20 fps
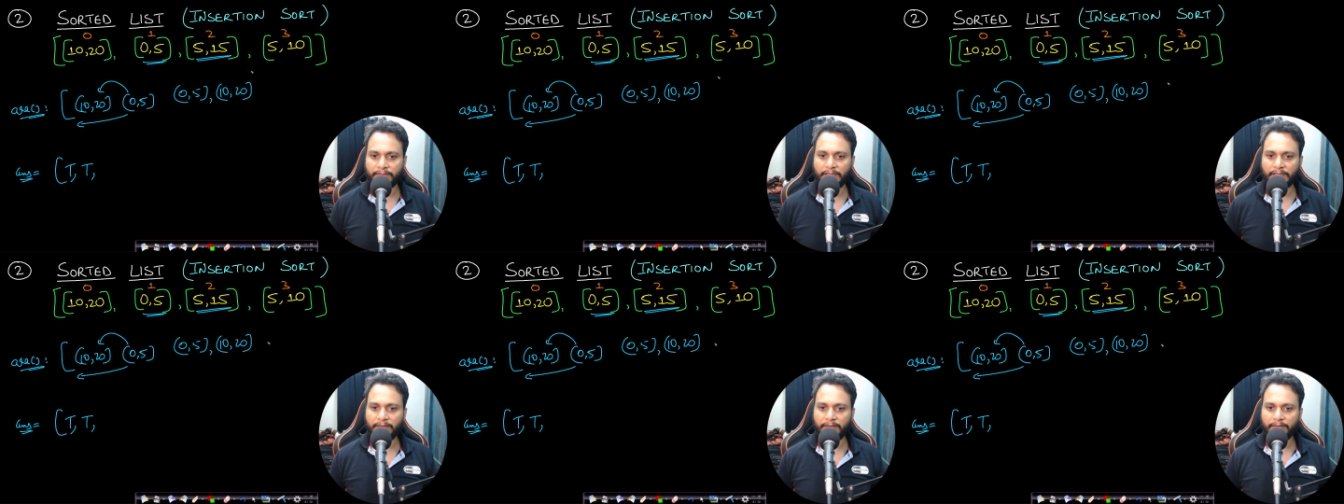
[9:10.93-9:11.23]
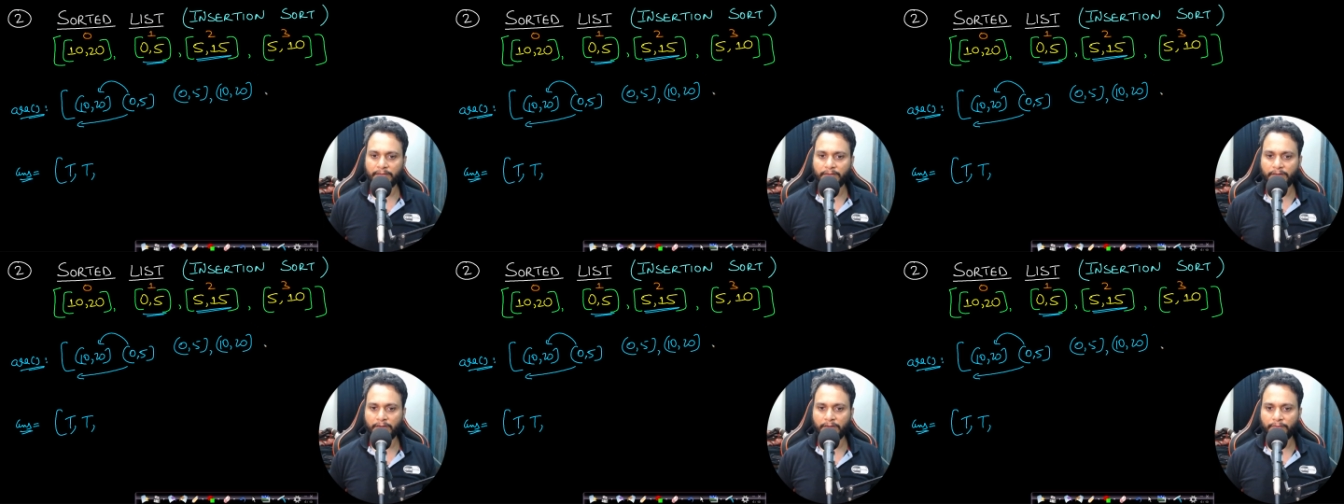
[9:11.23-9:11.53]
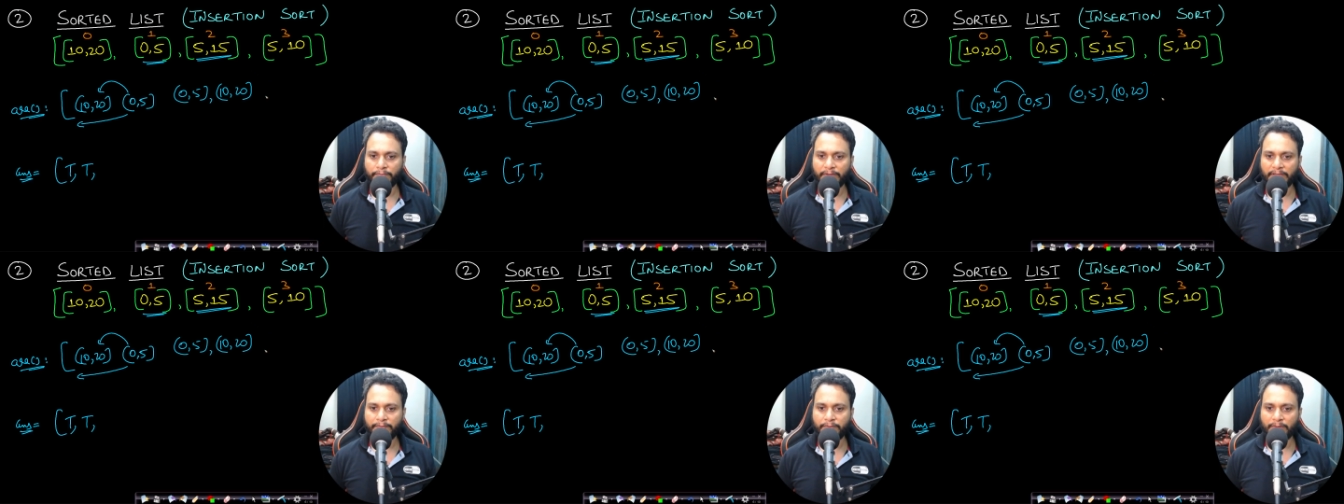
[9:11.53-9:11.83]
then uh,
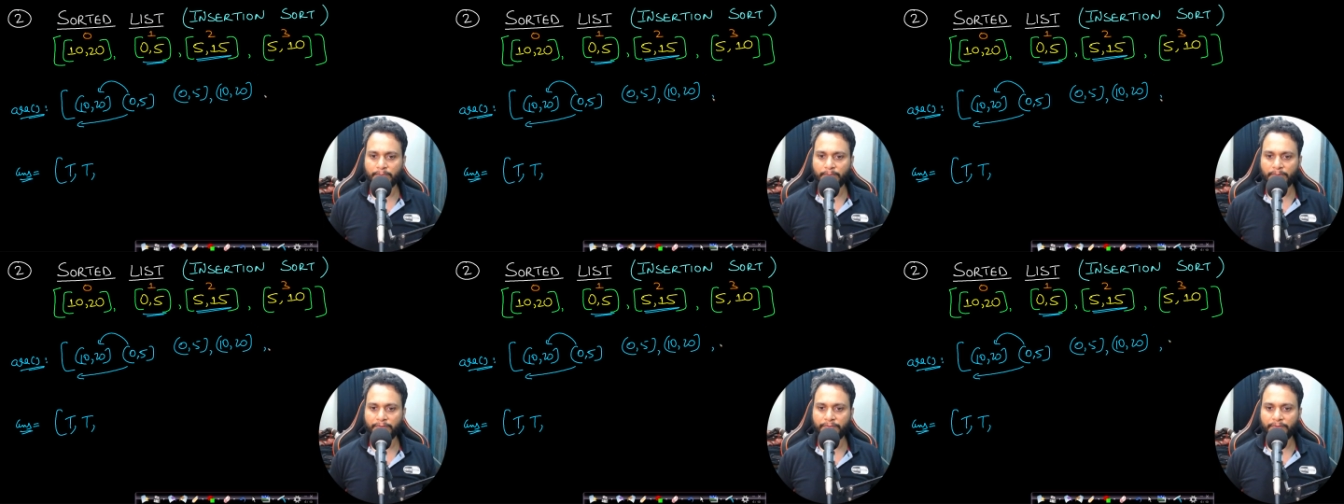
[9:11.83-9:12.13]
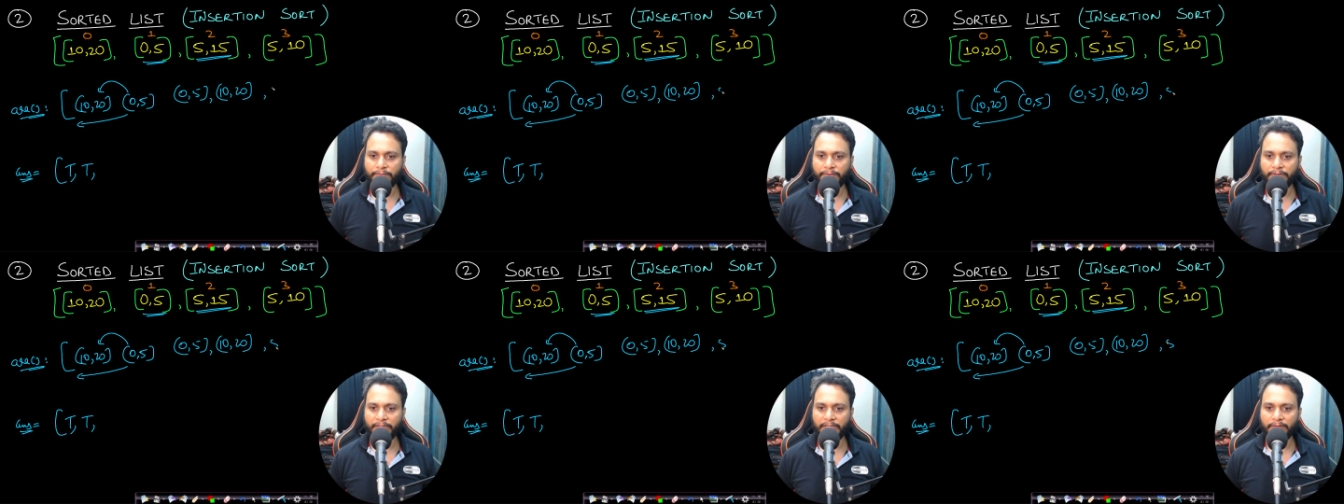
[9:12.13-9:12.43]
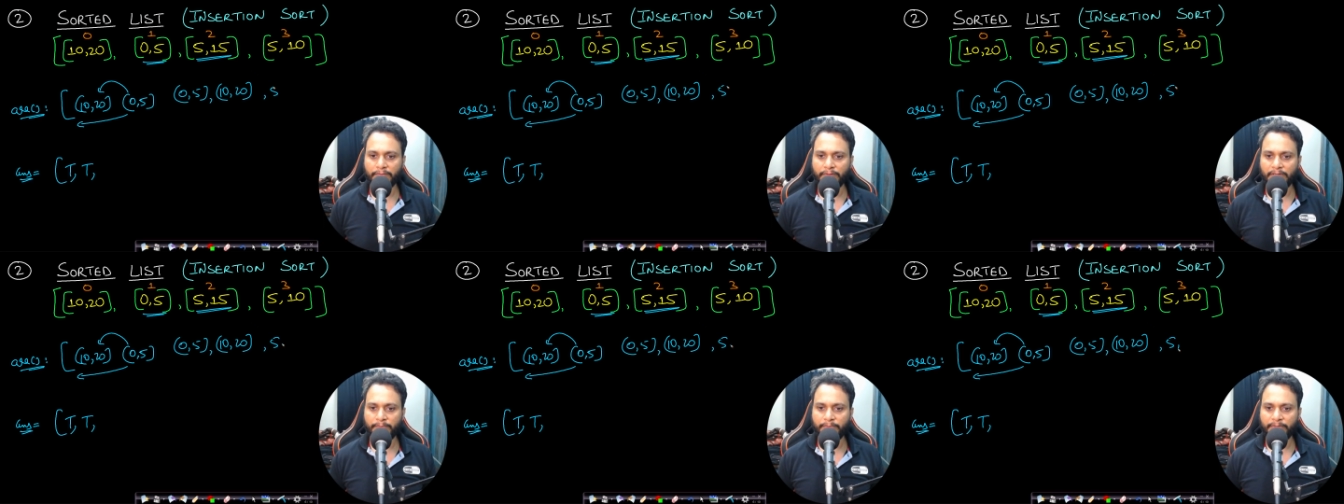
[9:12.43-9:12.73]
5 comma
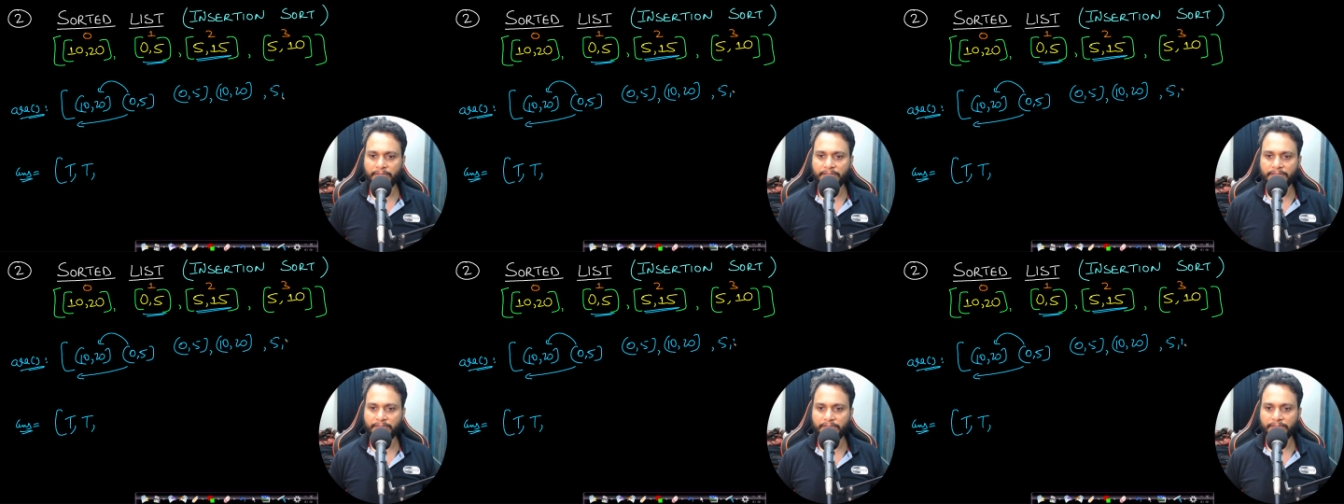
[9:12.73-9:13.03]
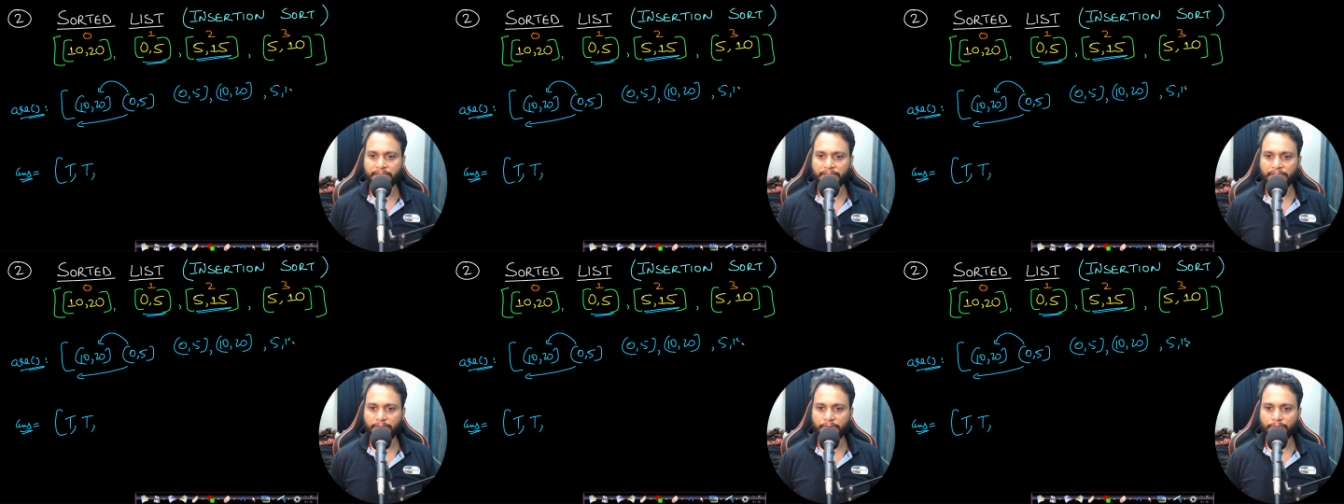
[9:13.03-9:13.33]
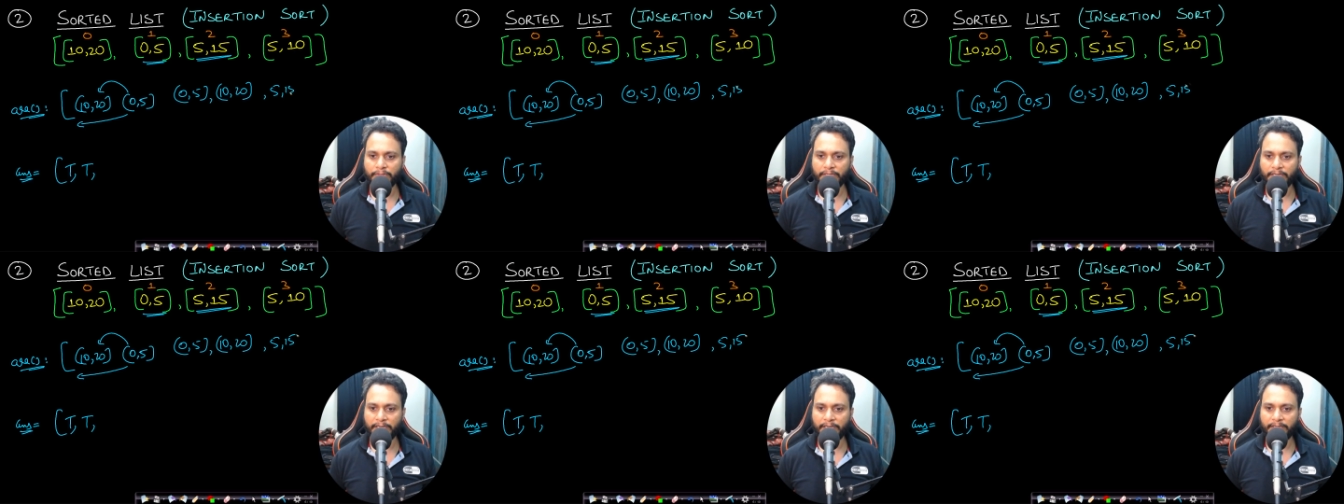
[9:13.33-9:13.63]
15 will be inserted
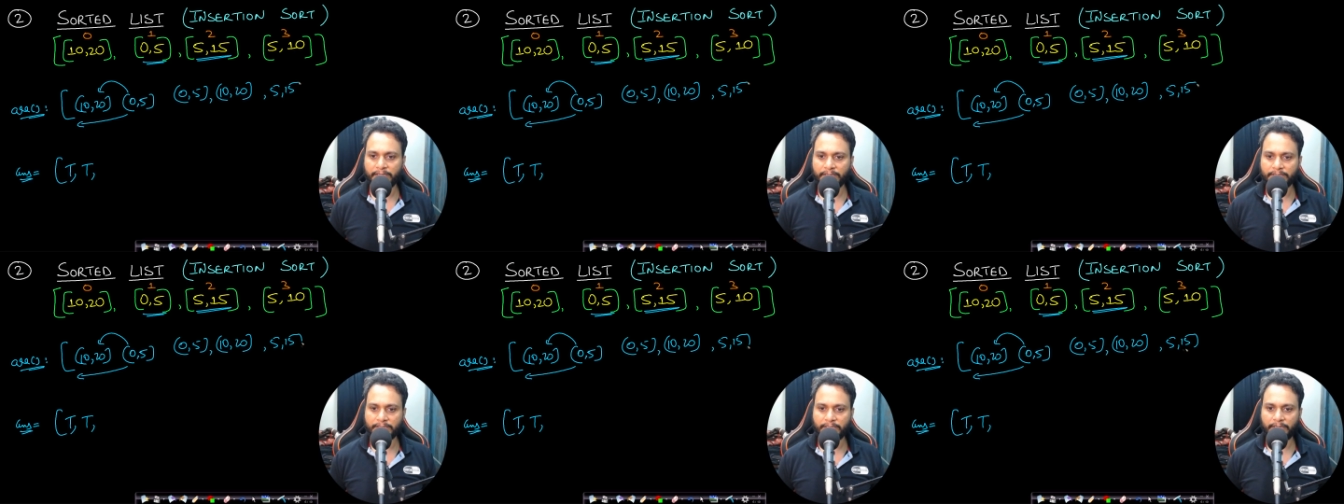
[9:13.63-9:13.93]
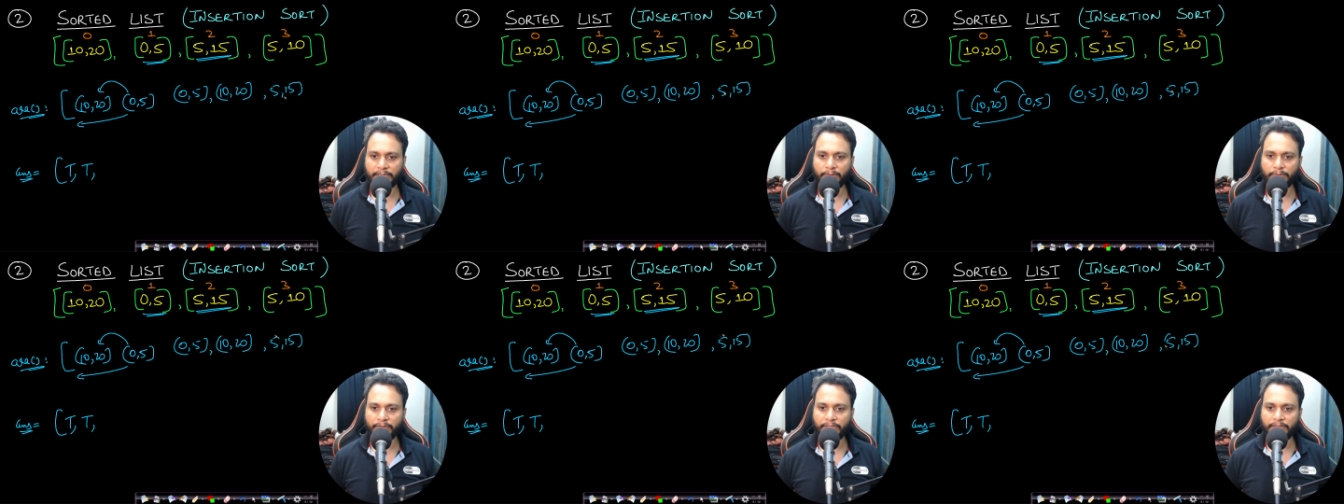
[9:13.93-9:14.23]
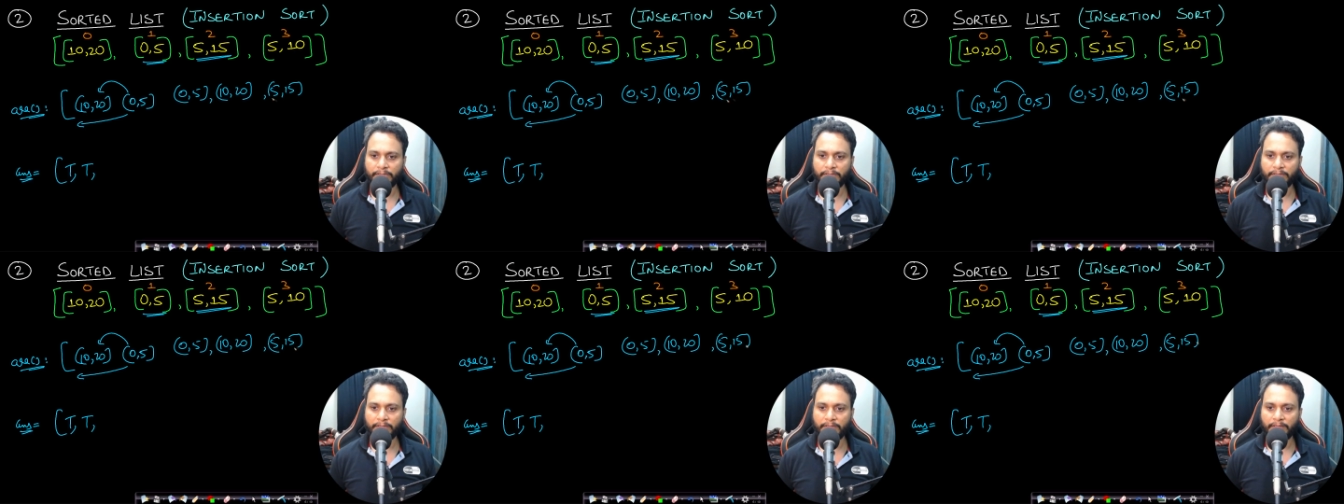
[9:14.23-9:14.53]
to the right hand side okay